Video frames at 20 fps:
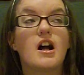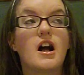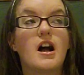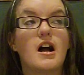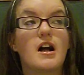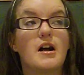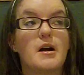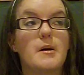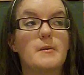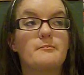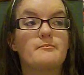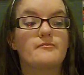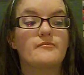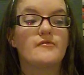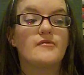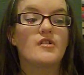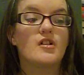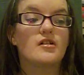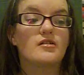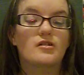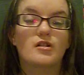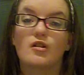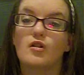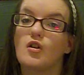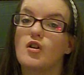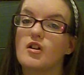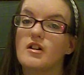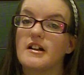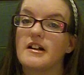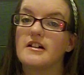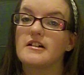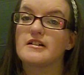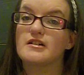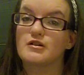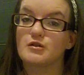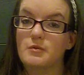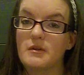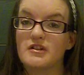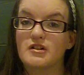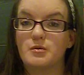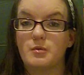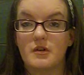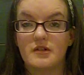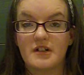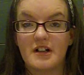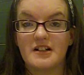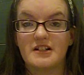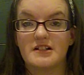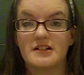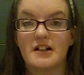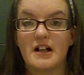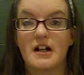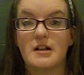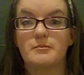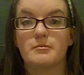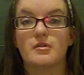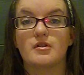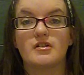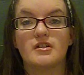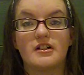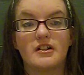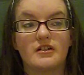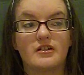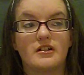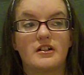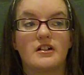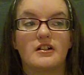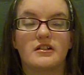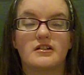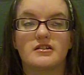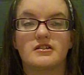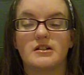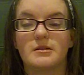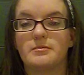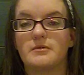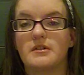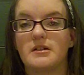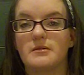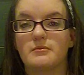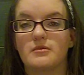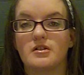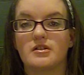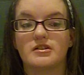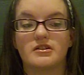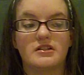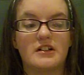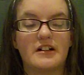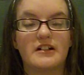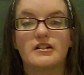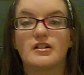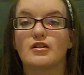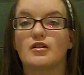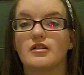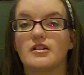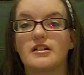The core kit is $21.99, but the stippling brush, like,